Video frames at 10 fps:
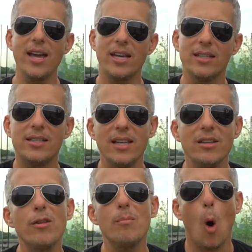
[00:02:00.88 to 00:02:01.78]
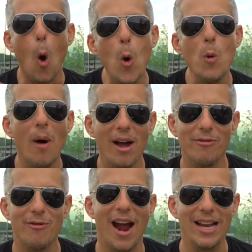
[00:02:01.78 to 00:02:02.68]
consider them all my
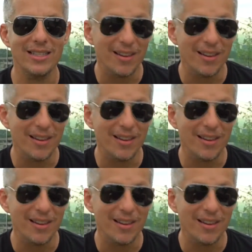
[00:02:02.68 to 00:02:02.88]
friends,